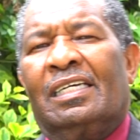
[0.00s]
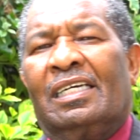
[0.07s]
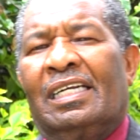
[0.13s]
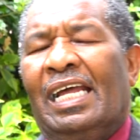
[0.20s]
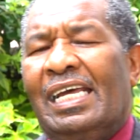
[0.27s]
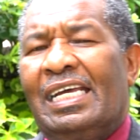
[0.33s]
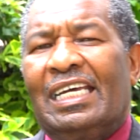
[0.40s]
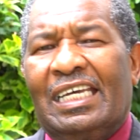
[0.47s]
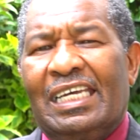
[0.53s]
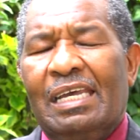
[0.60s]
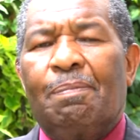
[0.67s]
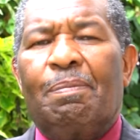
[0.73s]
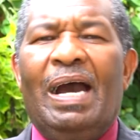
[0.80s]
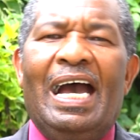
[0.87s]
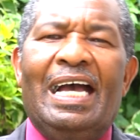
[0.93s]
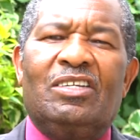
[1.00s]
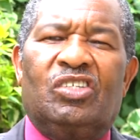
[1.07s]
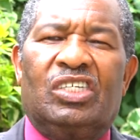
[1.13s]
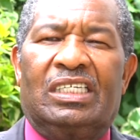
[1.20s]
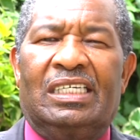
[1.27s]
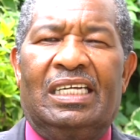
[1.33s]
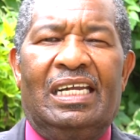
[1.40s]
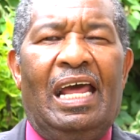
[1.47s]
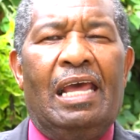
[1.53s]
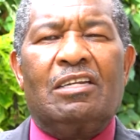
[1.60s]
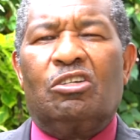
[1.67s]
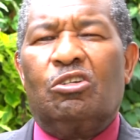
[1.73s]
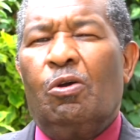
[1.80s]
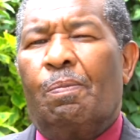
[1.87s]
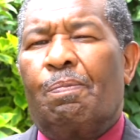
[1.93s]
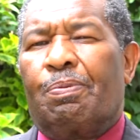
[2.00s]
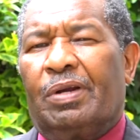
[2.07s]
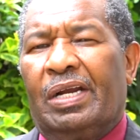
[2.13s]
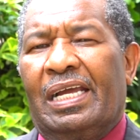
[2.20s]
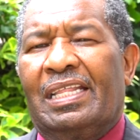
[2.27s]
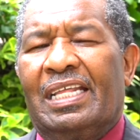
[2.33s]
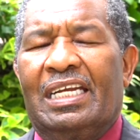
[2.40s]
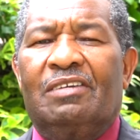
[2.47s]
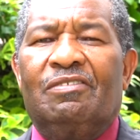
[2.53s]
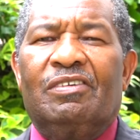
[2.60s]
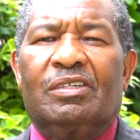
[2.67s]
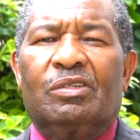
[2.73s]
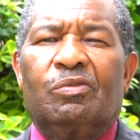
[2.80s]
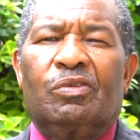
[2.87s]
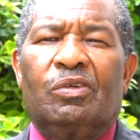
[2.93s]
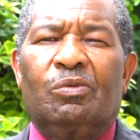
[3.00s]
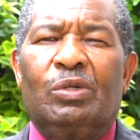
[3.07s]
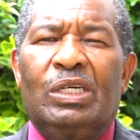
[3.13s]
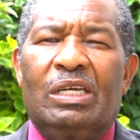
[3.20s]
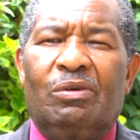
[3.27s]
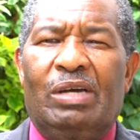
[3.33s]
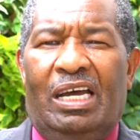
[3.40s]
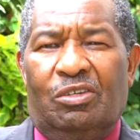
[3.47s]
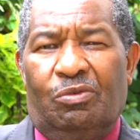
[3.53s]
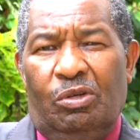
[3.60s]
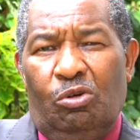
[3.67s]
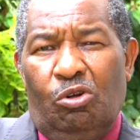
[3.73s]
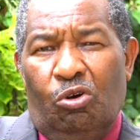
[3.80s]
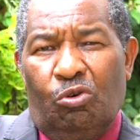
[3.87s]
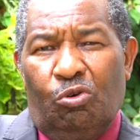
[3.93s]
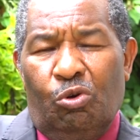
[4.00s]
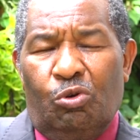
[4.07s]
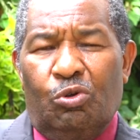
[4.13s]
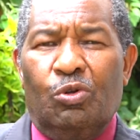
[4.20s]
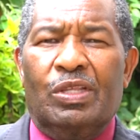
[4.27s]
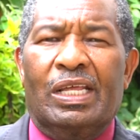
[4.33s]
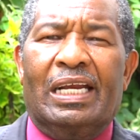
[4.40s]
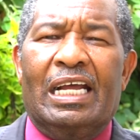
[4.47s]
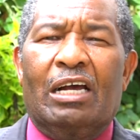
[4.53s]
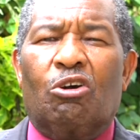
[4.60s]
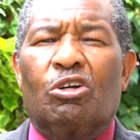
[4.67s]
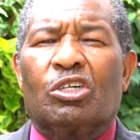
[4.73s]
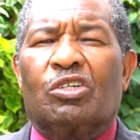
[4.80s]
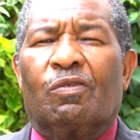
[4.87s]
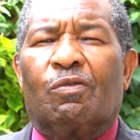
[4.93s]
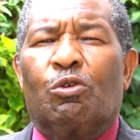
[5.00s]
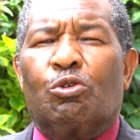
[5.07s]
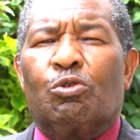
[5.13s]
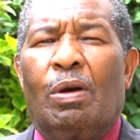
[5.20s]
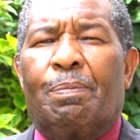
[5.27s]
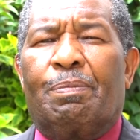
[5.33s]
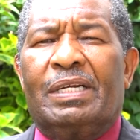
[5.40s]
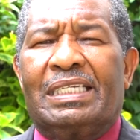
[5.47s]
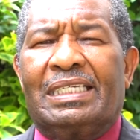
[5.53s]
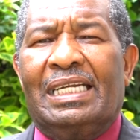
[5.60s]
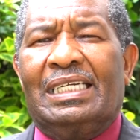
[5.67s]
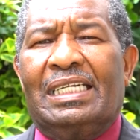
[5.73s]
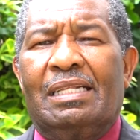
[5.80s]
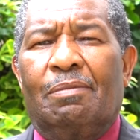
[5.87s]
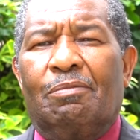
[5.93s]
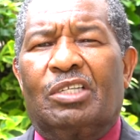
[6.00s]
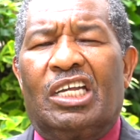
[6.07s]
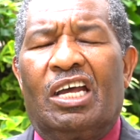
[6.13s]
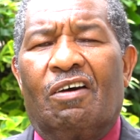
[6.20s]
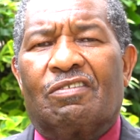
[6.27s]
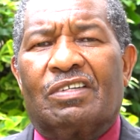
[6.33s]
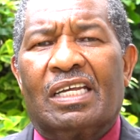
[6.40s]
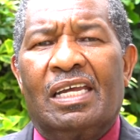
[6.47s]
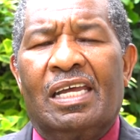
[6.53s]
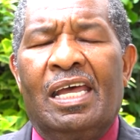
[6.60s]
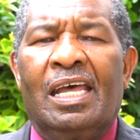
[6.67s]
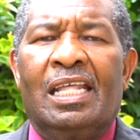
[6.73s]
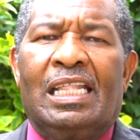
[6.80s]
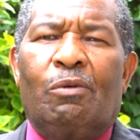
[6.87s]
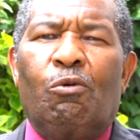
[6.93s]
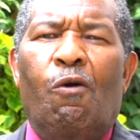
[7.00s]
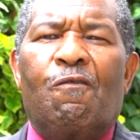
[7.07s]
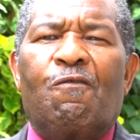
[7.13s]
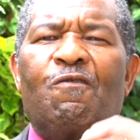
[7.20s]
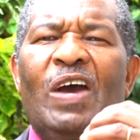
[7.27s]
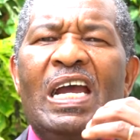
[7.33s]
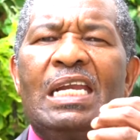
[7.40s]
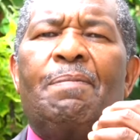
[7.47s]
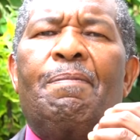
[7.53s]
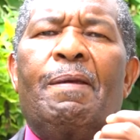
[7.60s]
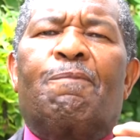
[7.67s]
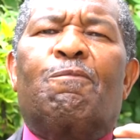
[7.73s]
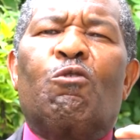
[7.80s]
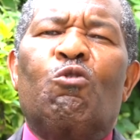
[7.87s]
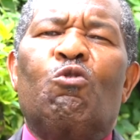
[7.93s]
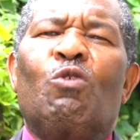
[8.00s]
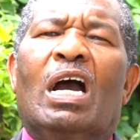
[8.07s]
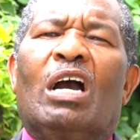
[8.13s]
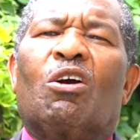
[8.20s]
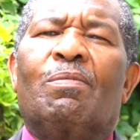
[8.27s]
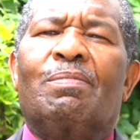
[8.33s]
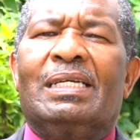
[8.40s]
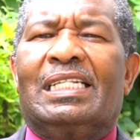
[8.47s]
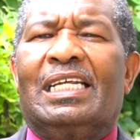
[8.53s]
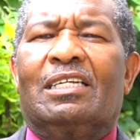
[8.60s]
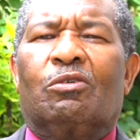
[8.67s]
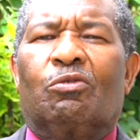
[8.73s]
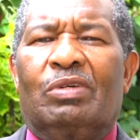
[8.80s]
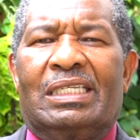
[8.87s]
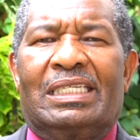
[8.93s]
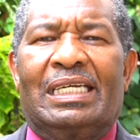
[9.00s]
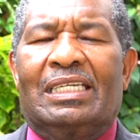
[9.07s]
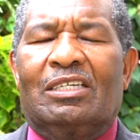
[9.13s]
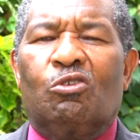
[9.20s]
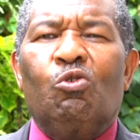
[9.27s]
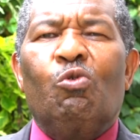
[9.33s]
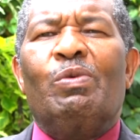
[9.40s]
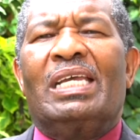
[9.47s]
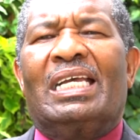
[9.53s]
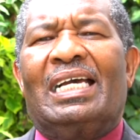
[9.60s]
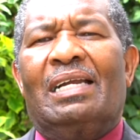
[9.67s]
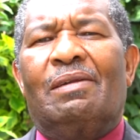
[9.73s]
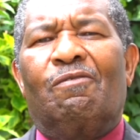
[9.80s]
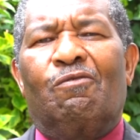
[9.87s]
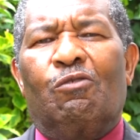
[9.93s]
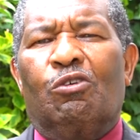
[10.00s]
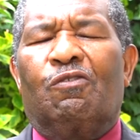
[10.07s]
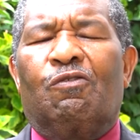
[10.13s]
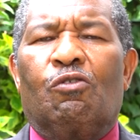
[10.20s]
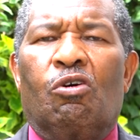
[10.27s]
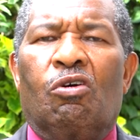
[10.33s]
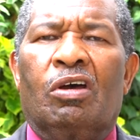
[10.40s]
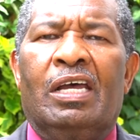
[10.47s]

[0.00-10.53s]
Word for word: And I keep urging, and I still pray that even we, as we look, look through the records of those who are presenting themselves, that we'll find people who are committed Christians, who we can vote for.